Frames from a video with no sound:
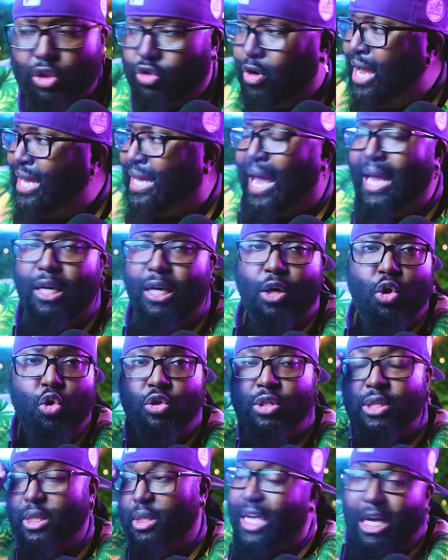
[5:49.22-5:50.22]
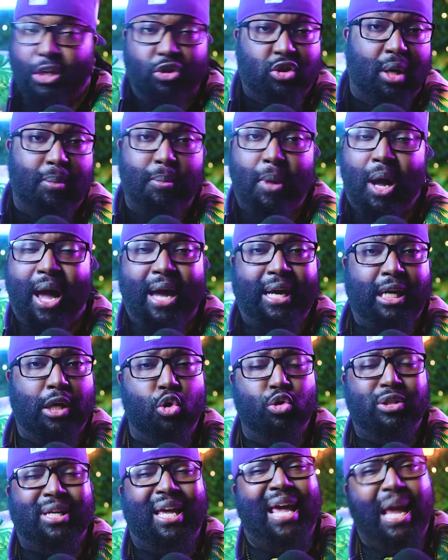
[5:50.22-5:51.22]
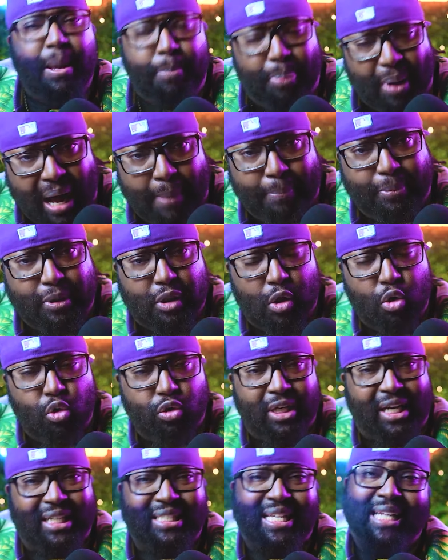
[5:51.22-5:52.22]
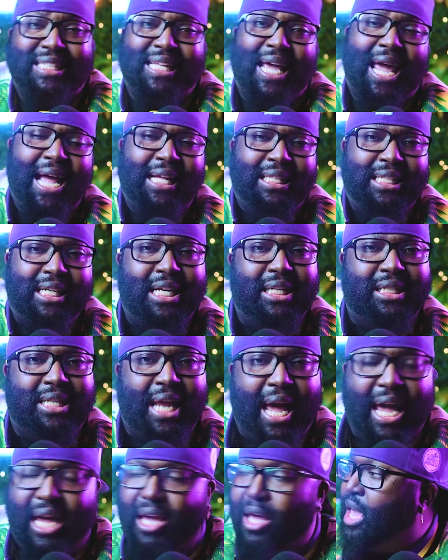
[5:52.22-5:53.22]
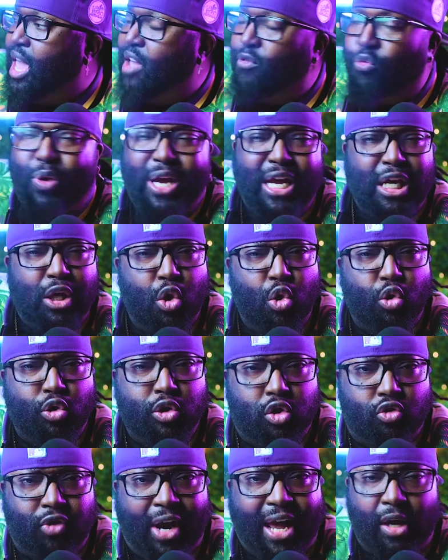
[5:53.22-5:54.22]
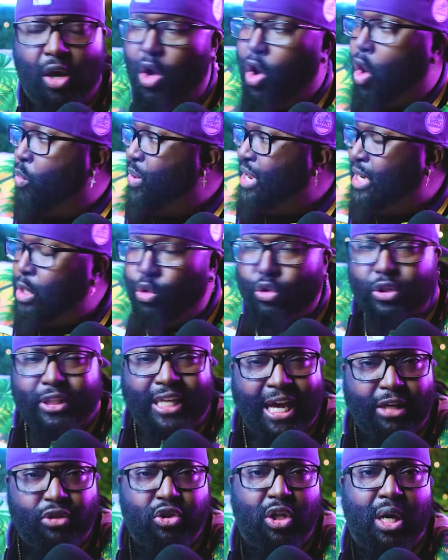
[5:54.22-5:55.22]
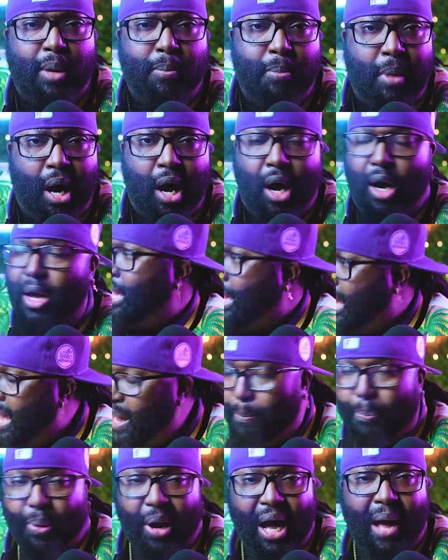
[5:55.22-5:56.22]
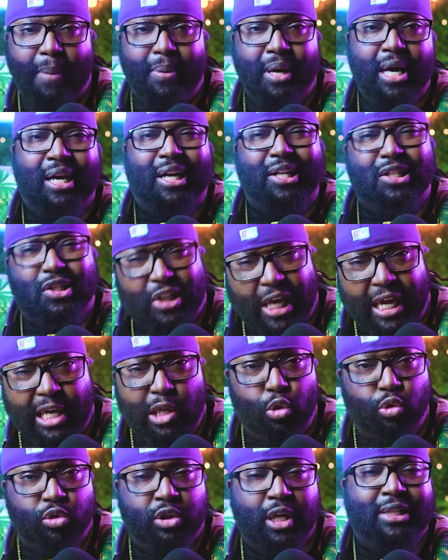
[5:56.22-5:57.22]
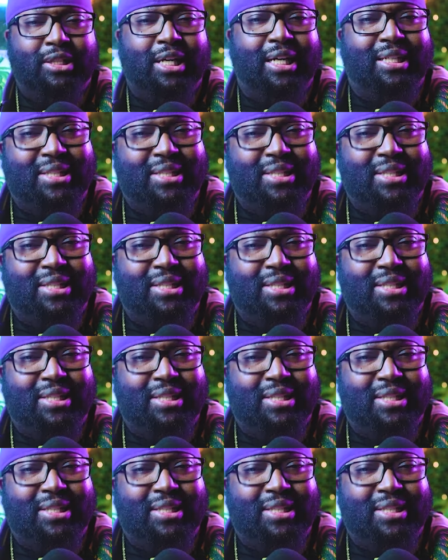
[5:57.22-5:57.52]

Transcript: Drake ain't losing. Kendrick Lamar ain't losing. Hip hop is losing. Because at the end of the day, if we lose Drake or we lose Kendrick Lamar, hip hop continues to